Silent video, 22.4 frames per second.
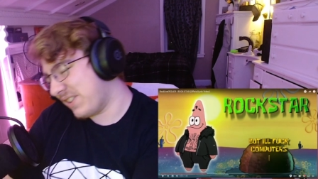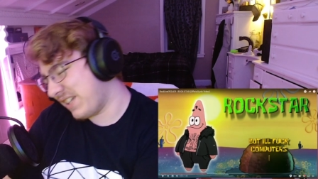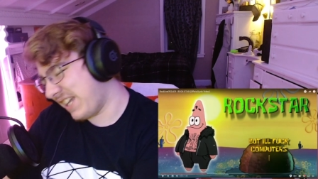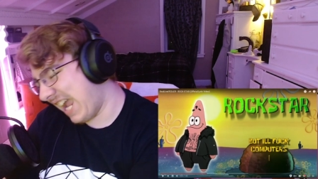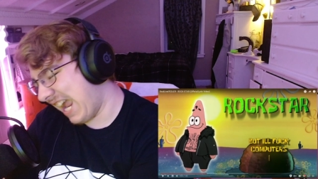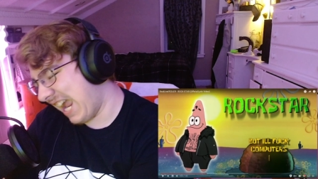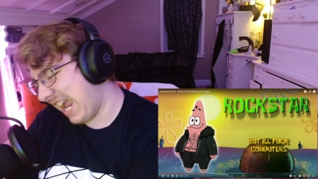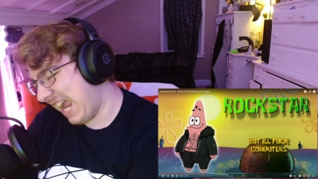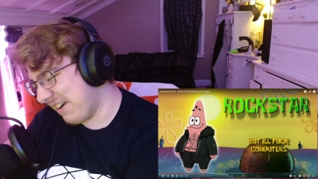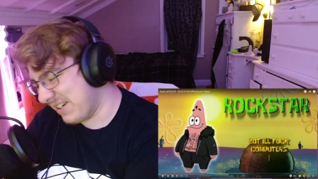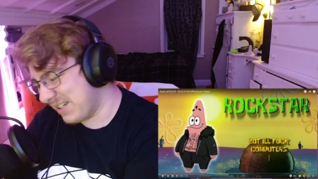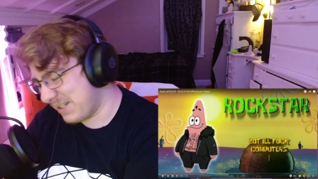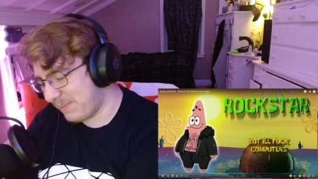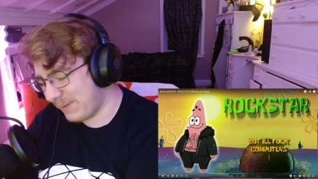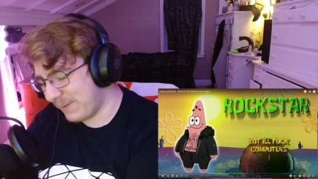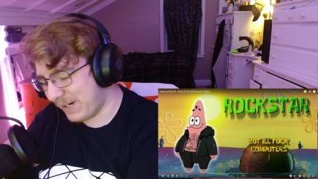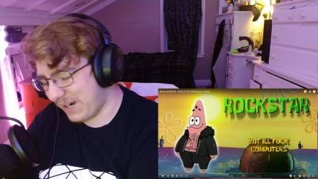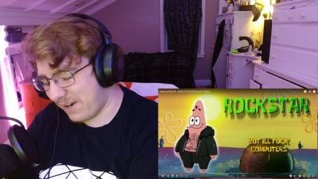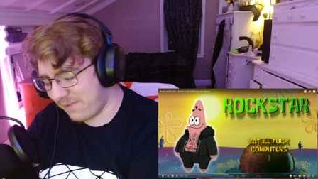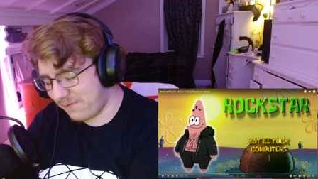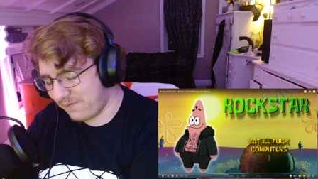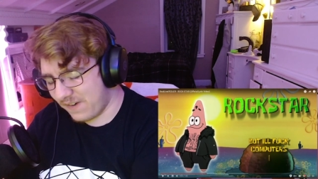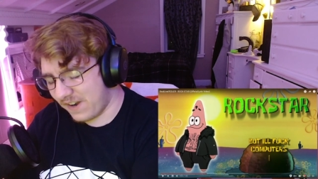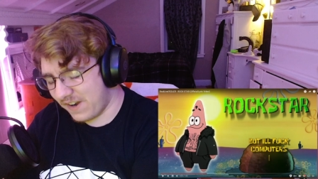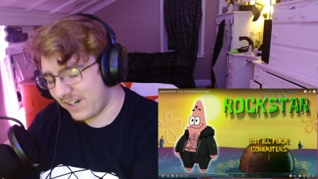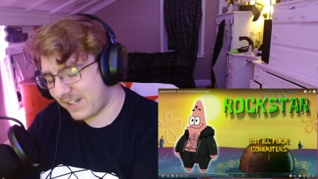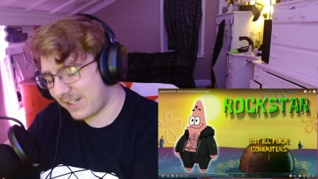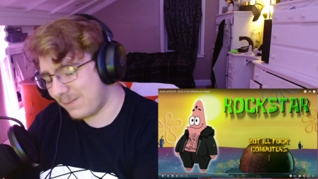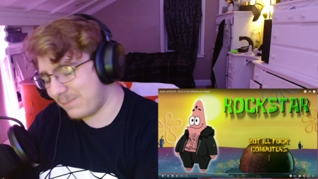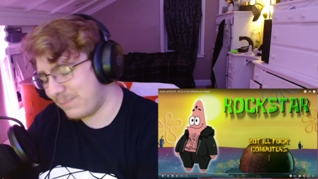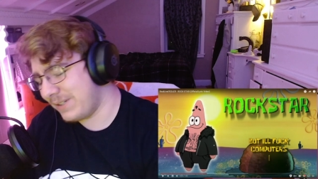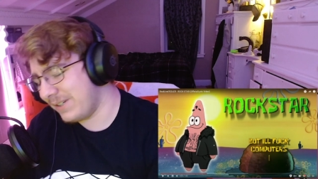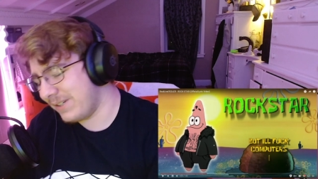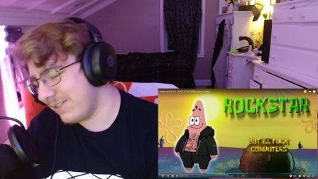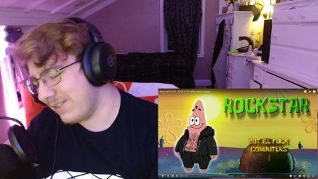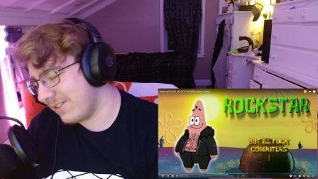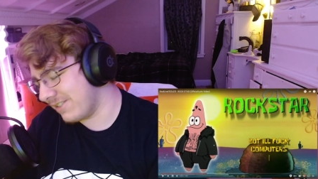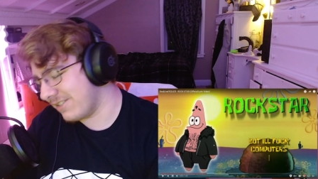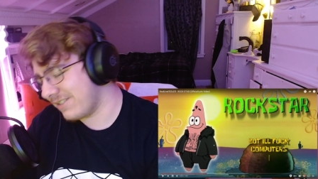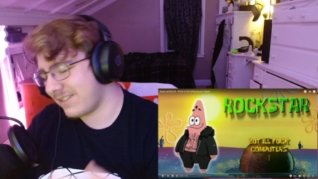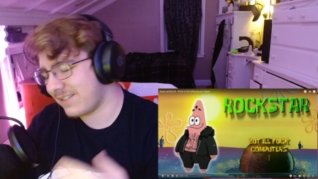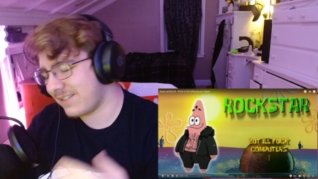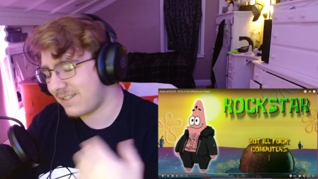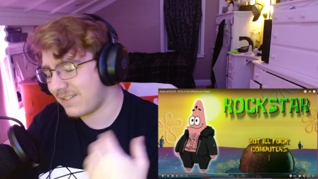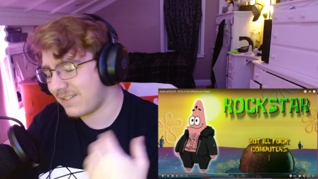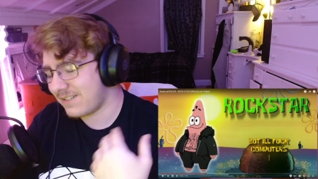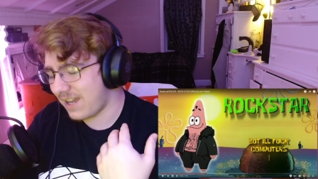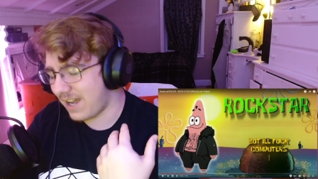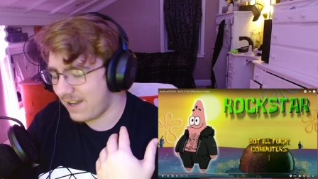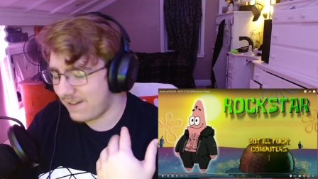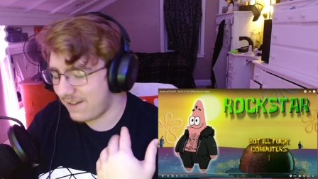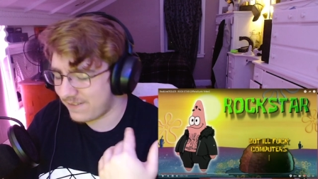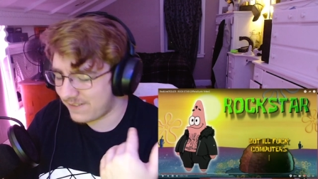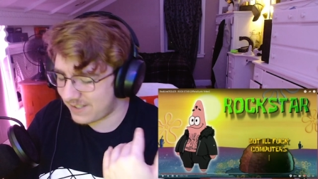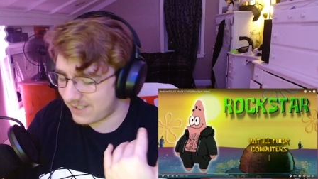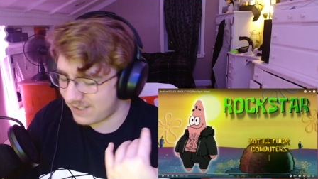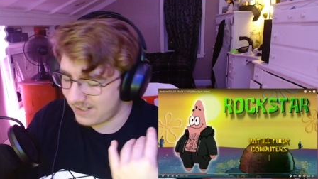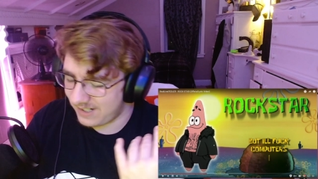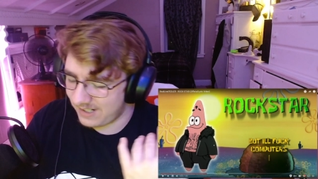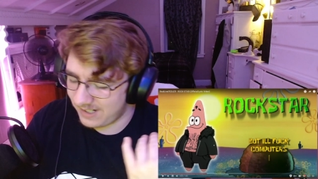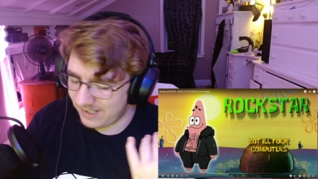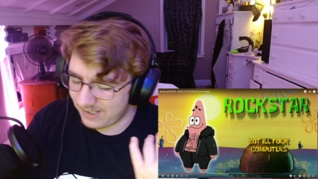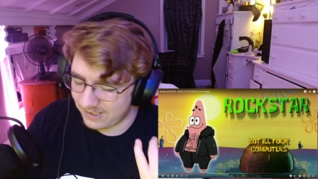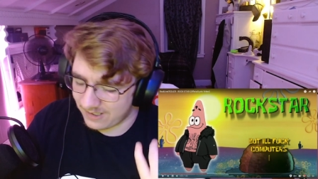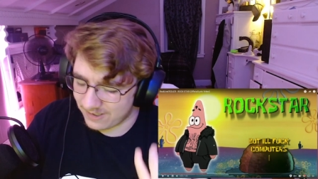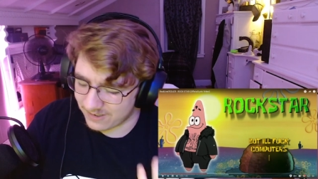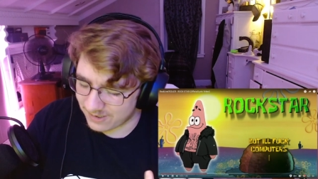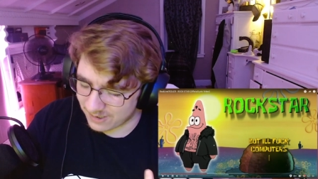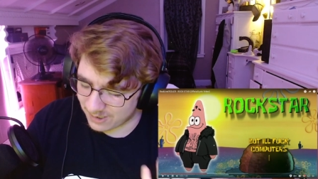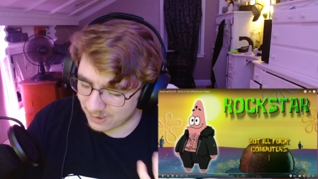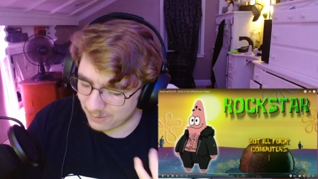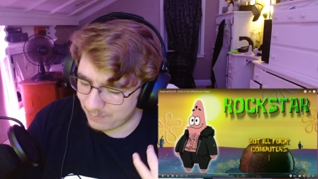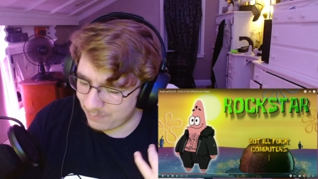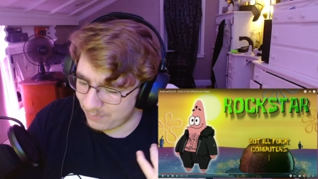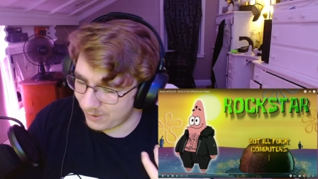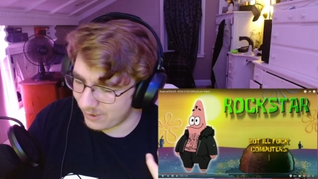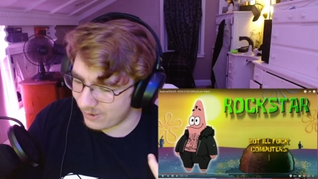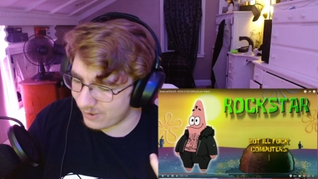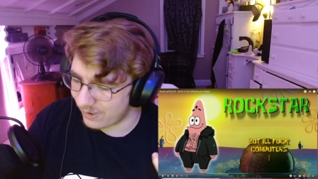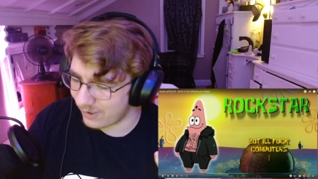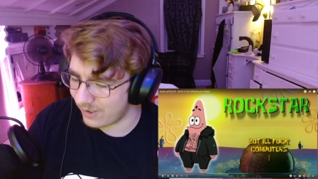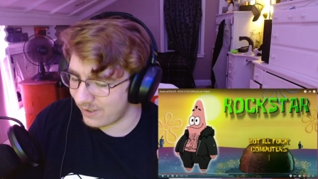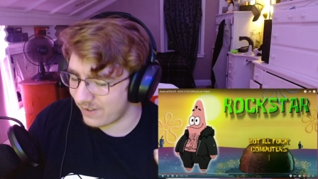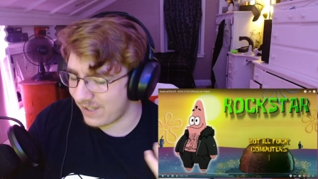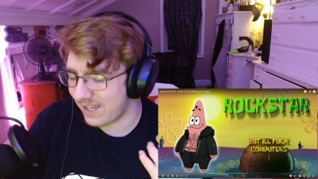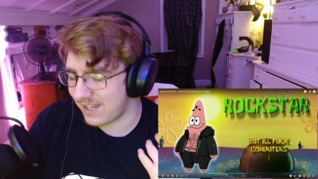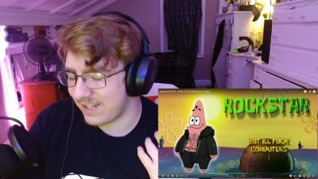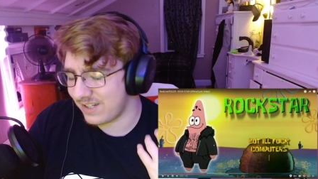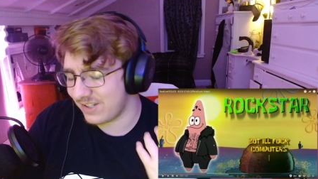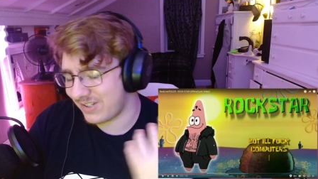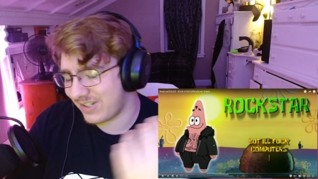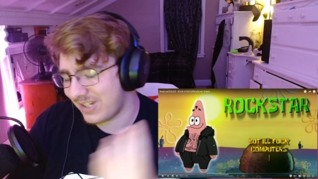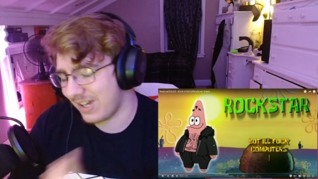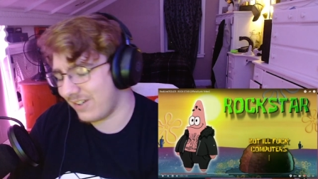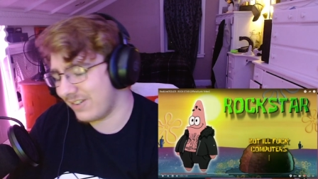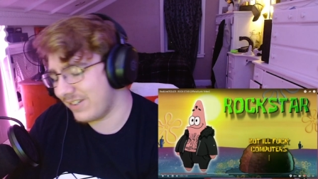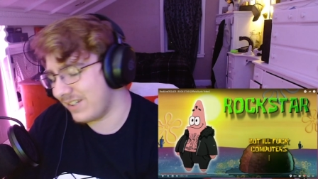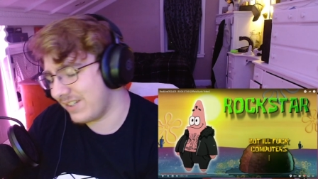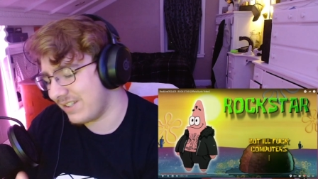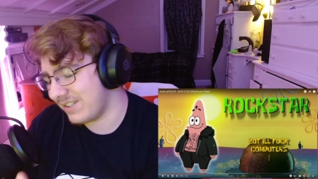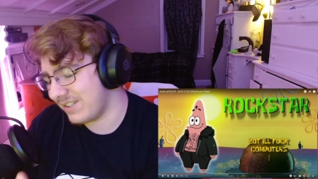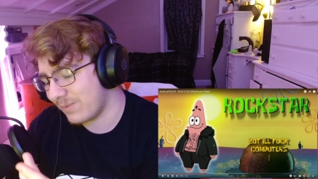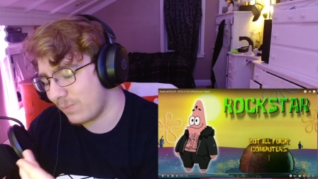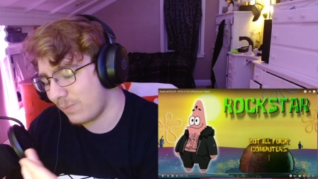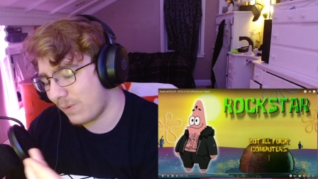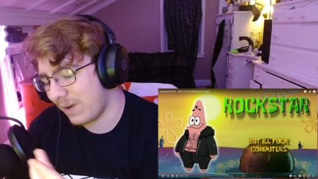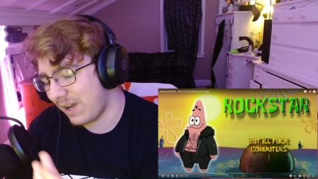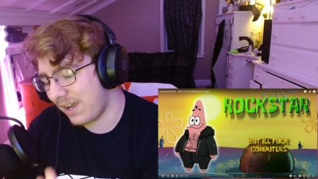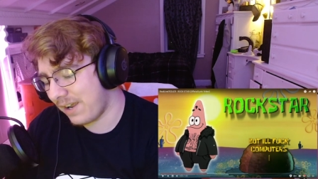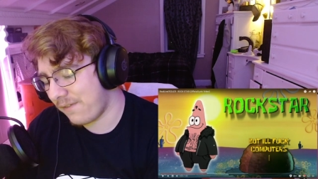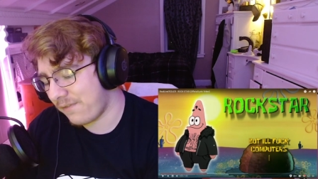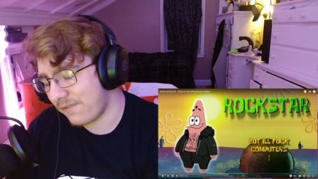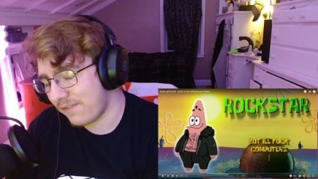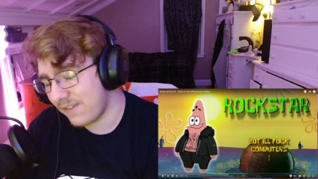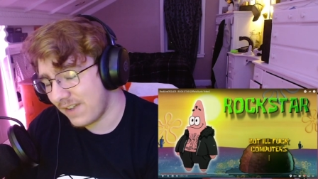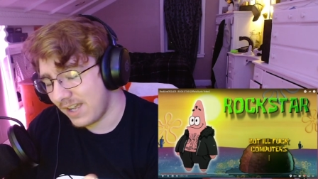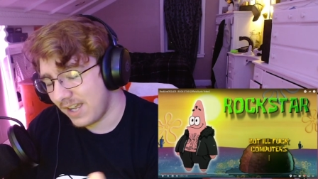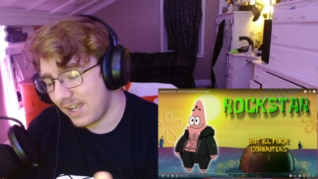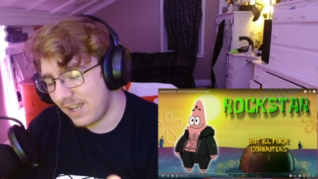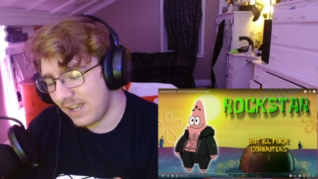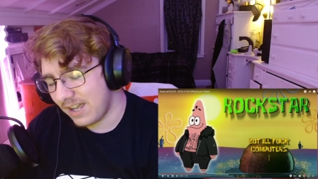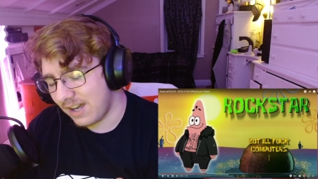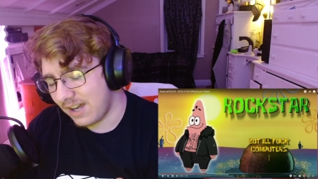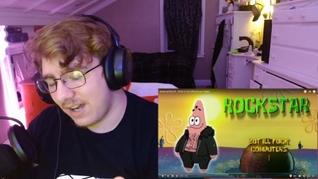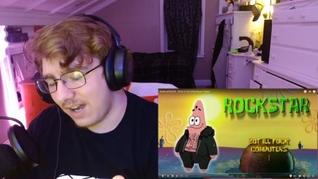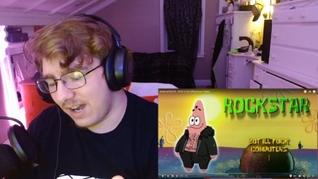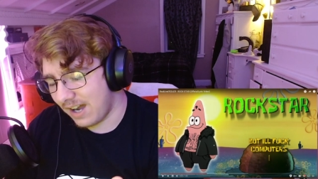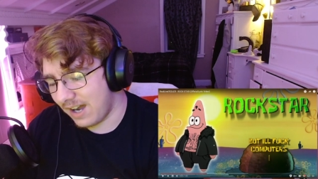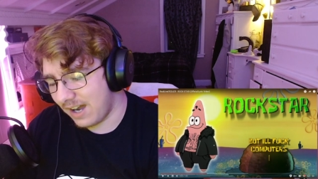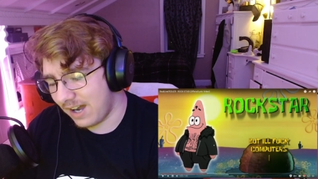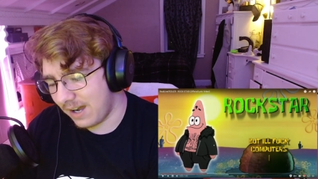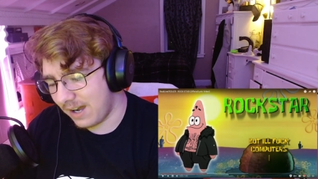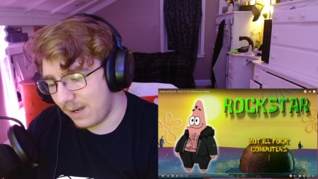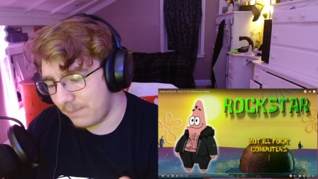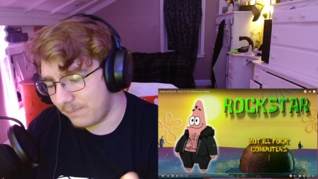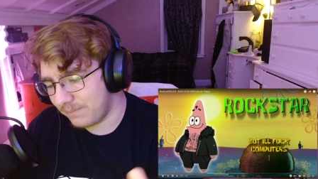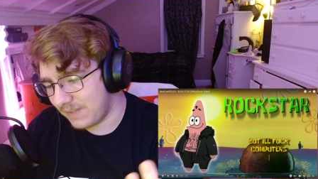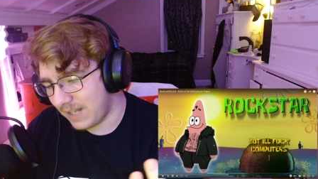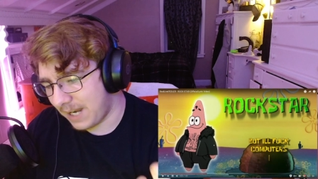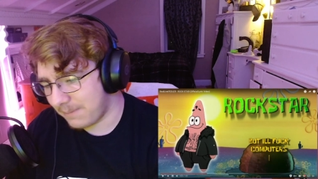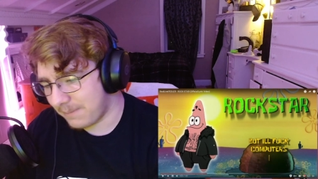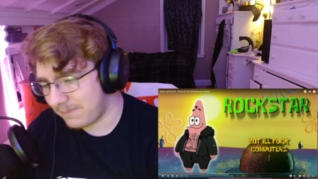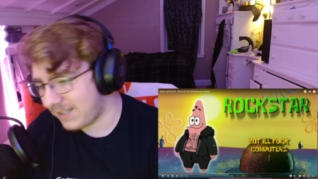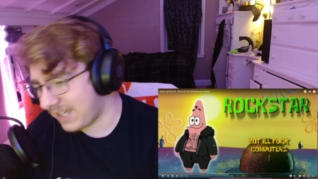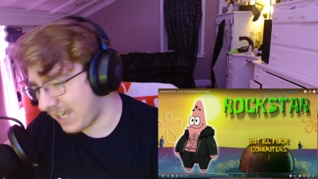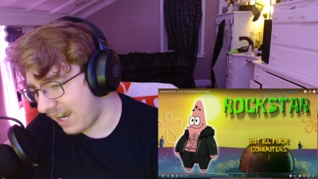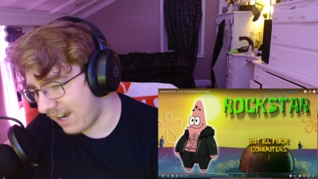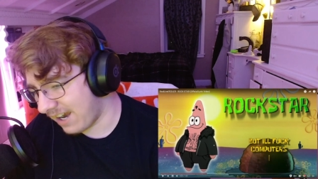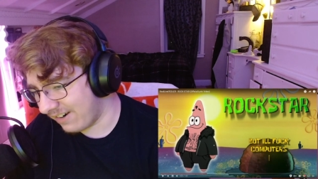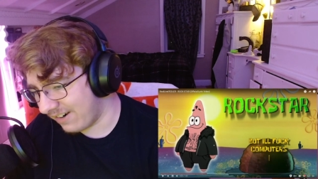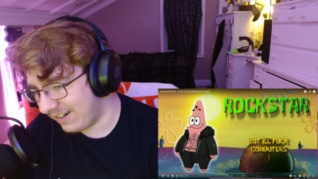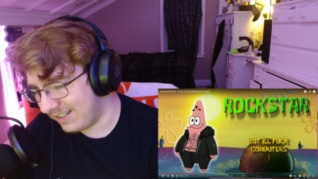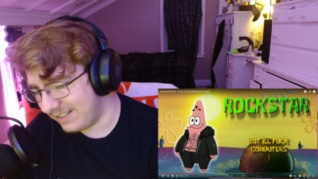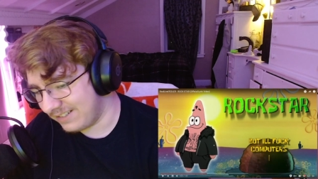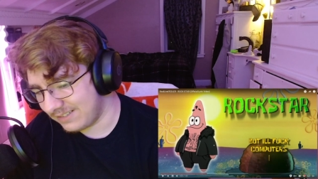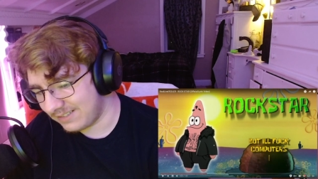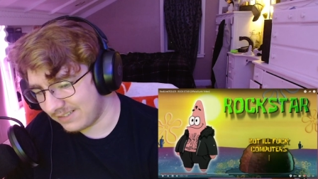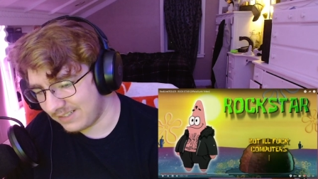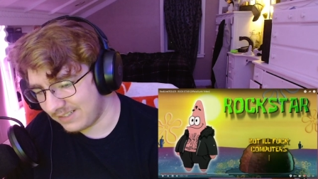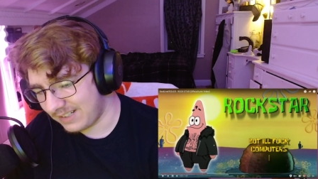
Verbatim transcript: Karens, but I'll fuck computers. Obviously, there's a computer that is Sheldon's wife, um, named Karen.